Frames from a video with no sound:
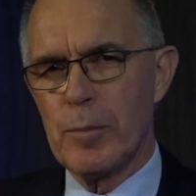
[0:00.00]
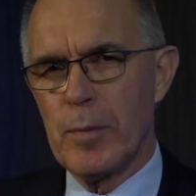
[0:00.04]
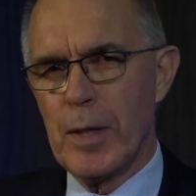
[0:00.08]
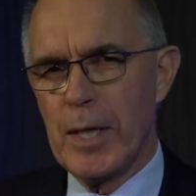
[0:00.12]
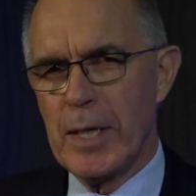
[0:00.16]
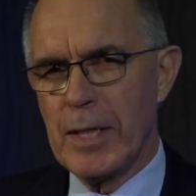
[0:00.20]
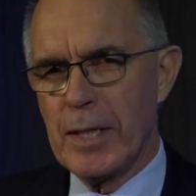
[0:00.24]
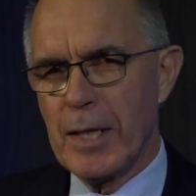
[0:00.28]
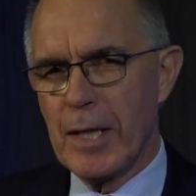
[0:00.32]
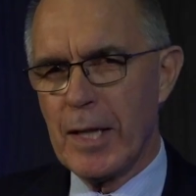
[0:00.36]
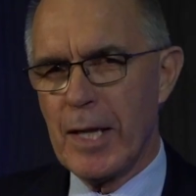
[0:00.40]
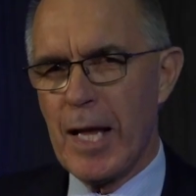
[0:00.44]

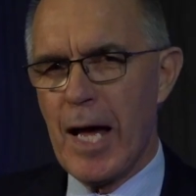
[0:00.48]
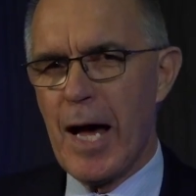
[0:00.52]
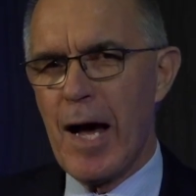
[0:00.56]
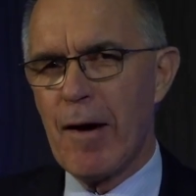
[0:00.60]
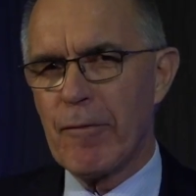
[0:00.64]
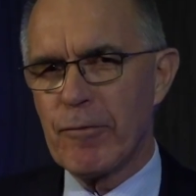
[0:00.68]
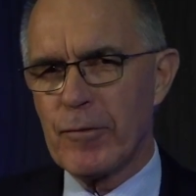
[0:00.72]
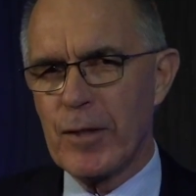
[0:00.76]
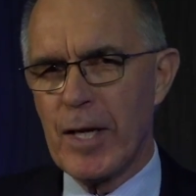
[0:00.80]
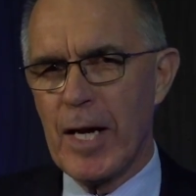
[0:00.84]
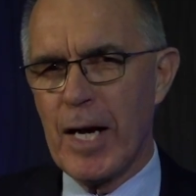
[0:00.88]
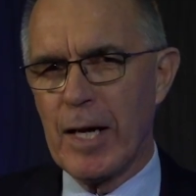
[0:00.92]
been
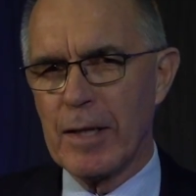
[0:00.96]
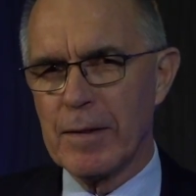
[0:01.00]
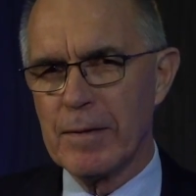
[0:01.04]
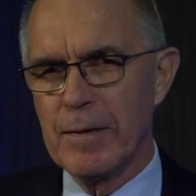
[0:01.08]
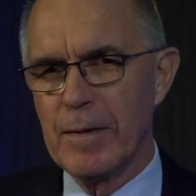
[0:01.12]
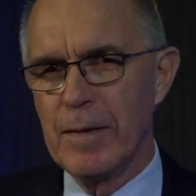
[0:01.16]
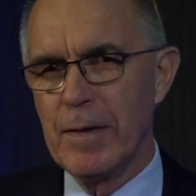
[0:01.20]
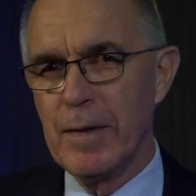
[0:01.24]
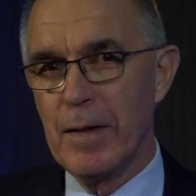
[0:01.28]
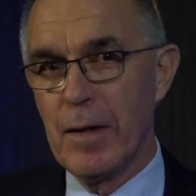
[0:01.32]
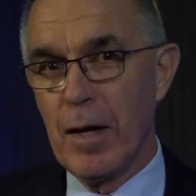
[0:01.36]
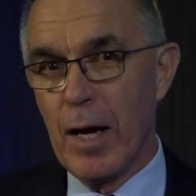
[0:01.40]
laughed out,
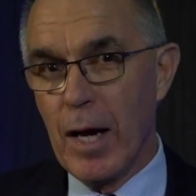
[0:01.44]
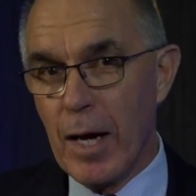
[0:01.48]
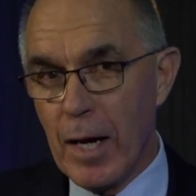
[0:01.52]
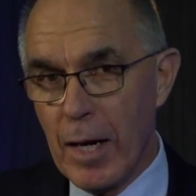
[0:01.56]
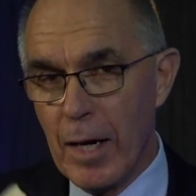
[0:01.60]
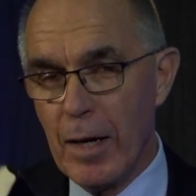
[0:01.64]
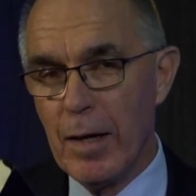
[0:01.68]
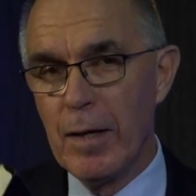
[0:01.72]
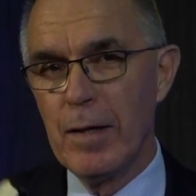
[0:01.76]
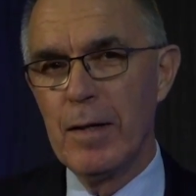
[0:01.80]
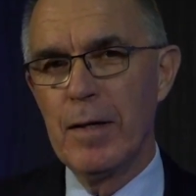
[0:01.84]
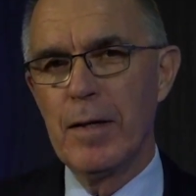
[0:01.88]

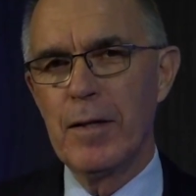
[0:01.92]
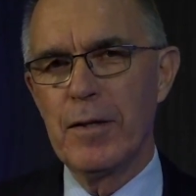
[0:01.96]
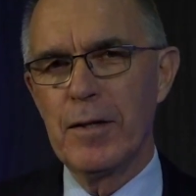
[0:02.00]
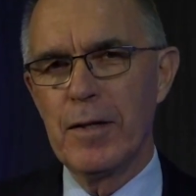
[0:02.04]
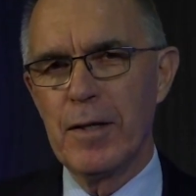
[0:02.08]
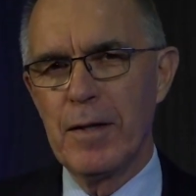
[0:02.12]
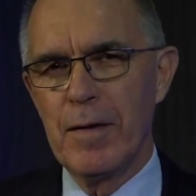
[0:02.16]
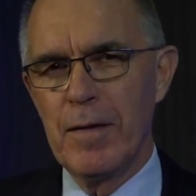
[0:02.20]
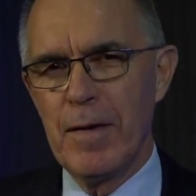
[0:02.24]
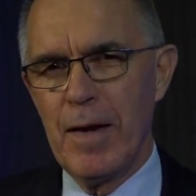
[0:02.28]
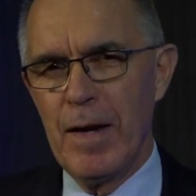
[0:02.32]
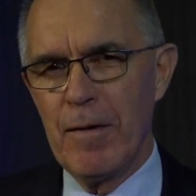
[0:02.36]

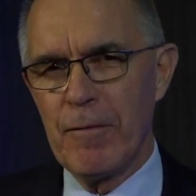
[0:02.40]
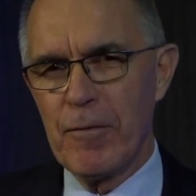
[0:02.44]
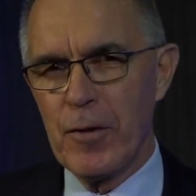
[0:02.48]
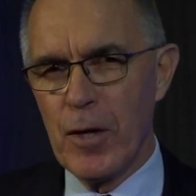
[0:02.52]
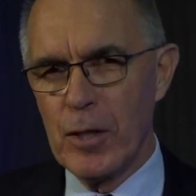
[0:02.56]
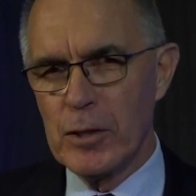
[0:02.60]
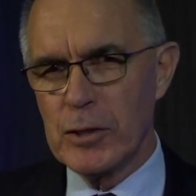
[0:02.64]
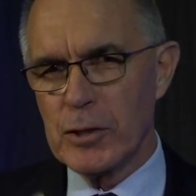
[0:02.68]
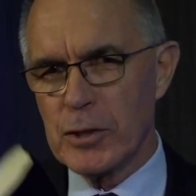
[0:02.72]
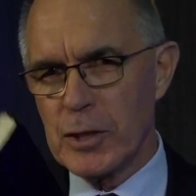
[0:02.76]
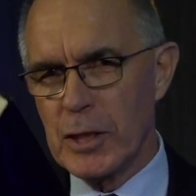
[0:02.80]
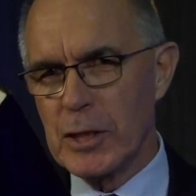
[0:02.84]
if
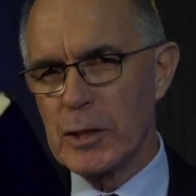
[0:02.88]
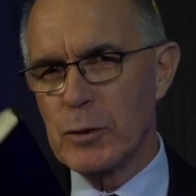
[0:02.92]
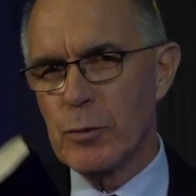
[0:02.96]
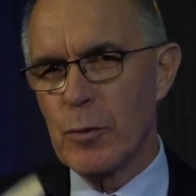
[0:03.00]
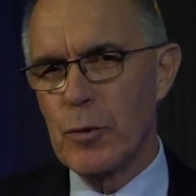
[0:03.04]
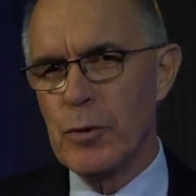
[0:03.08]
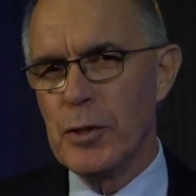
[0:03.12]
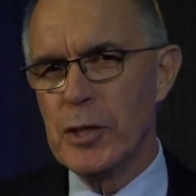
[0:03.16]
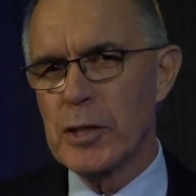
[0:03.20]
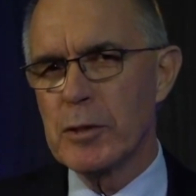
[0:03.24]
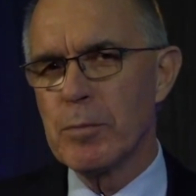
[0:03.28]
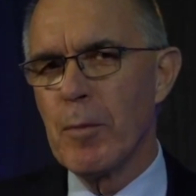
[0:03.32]
those things
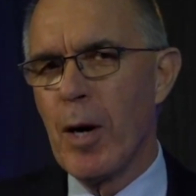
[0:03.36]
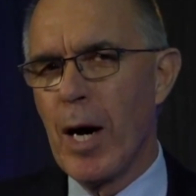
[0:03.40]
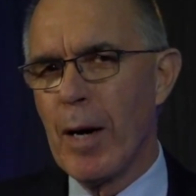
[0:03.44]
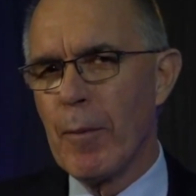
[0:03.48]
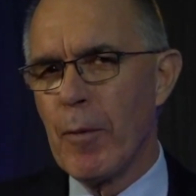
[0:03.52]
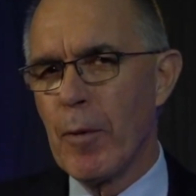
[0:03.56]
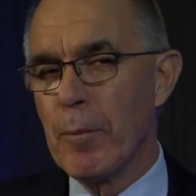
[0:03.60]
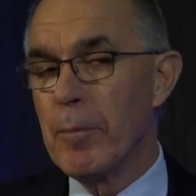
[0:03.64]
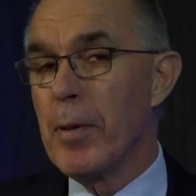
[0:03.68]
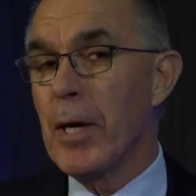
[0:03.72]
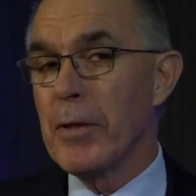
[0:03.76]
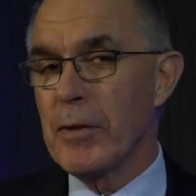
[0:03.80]
were in this
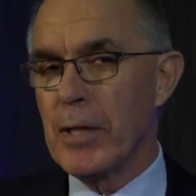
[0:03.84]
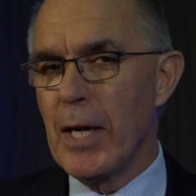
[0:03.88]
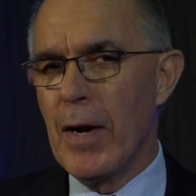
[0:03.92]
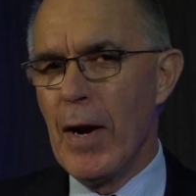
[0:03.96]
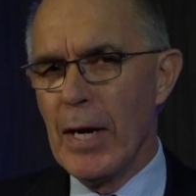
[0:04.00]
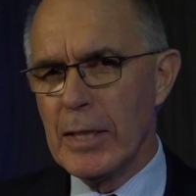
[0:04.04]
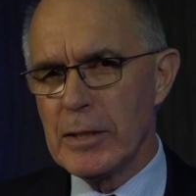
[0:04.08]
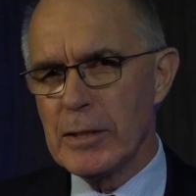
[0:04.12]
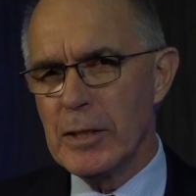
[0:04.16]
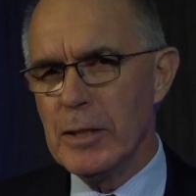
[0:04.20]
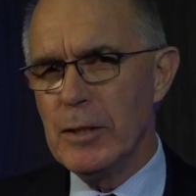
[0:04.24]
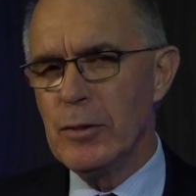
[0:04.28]
Bible. But they're
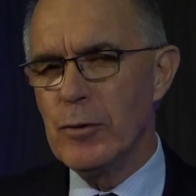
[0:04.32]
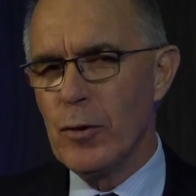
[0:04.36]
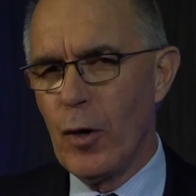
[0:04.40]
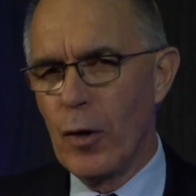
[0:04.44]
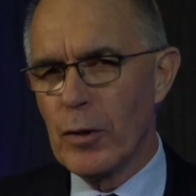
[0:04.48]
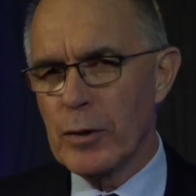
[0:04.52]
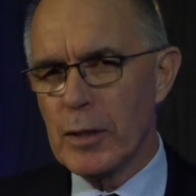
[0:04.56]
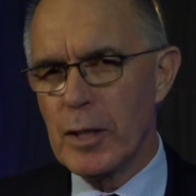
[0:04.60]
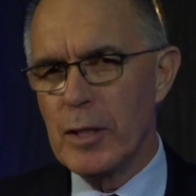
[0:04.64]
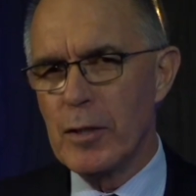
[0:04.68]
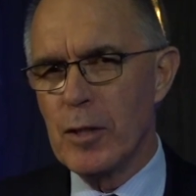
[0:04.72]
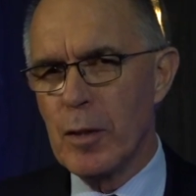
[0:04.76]
actually
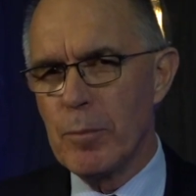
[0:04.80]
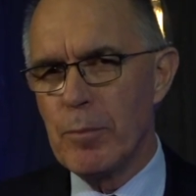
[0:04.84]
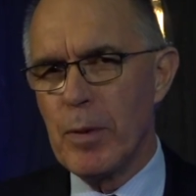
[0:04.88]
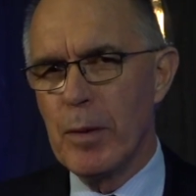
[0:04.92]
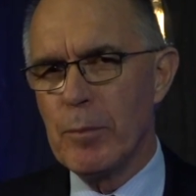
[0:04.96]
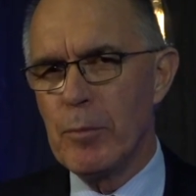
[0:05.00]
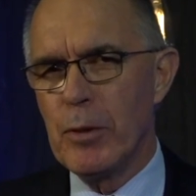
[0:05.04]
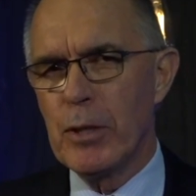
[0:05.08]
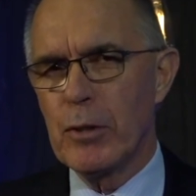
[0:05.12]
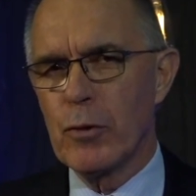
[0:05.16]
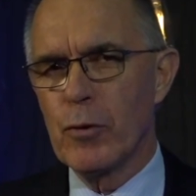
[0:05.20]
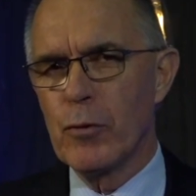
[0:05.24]
not in the
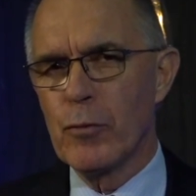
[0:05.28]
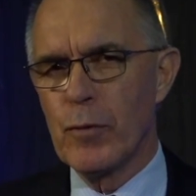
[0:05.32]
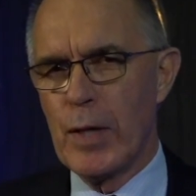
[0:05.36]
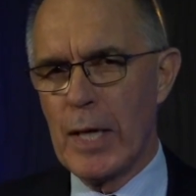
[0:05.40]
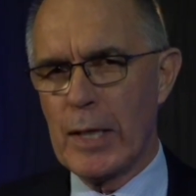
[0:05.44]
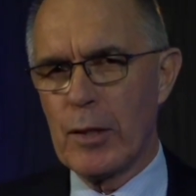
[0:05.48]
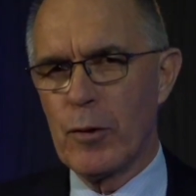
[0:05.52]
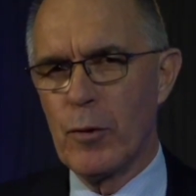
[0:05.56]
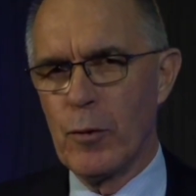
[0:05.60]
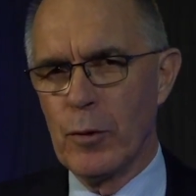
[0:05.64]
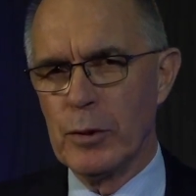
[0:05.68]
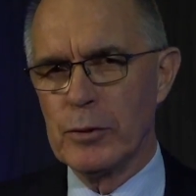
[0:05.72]
biblical
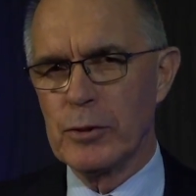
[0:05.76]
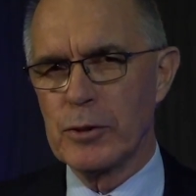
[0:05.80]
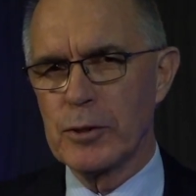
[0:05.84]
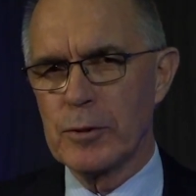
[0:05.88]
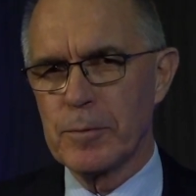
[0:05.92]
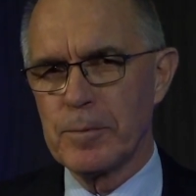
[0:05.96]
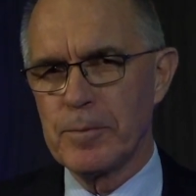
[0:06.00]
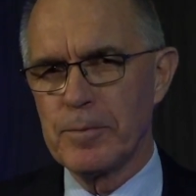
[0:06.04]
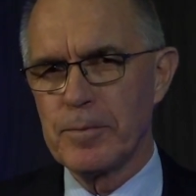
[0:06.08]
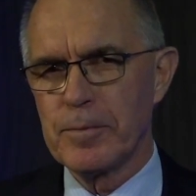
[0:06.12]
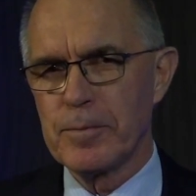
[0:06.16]
records.